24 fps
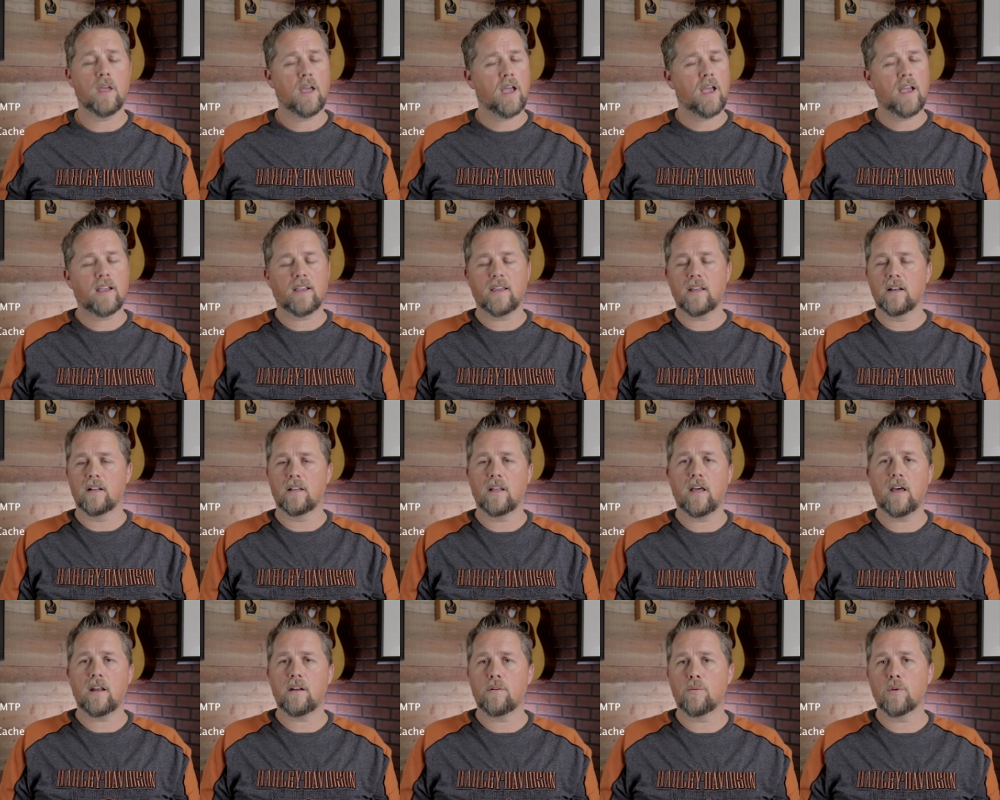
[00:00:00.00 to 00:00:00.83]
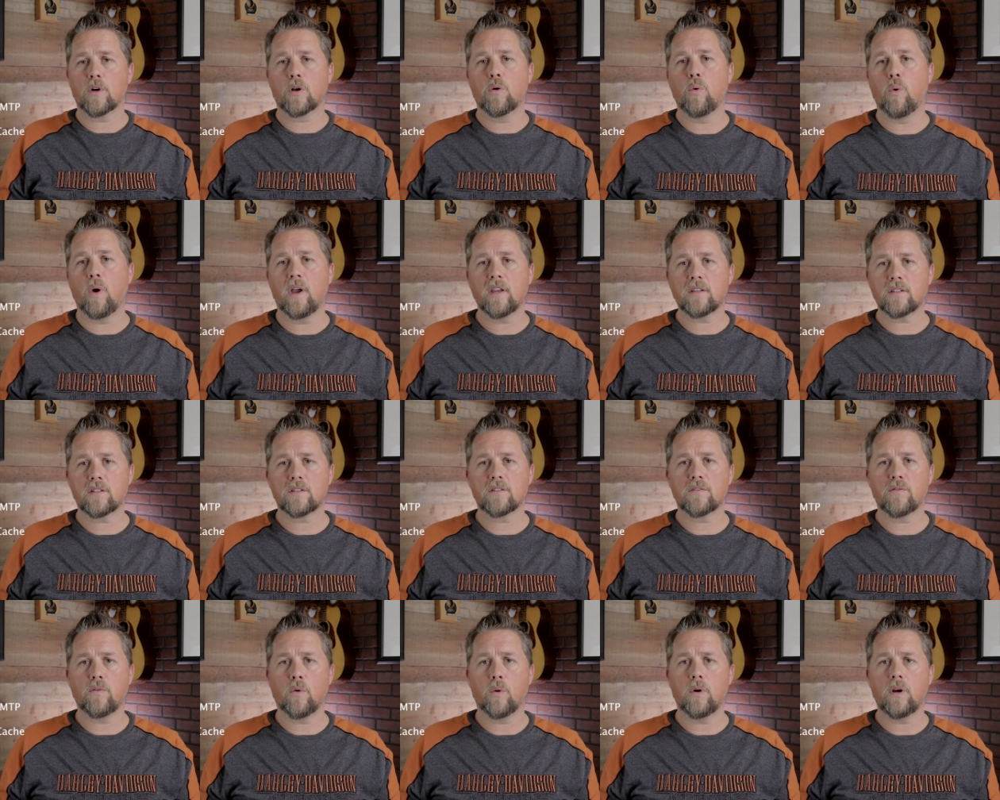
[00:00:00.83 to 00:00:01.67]
I get a lot of
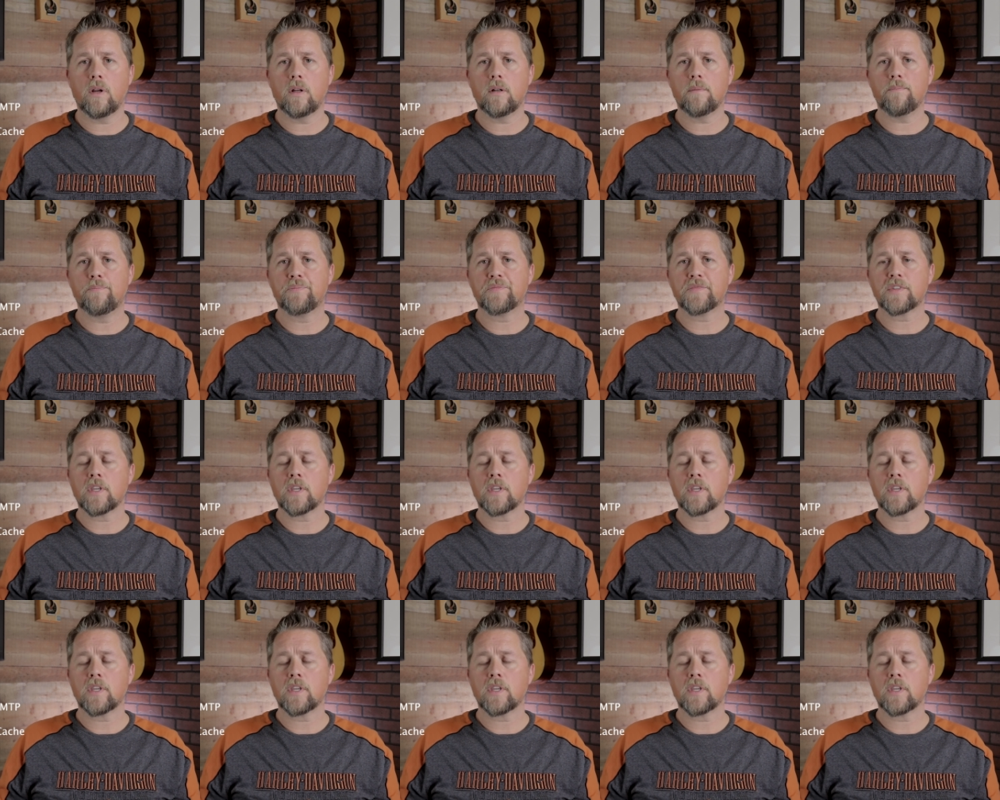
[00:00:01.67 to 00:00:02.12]
requests for it.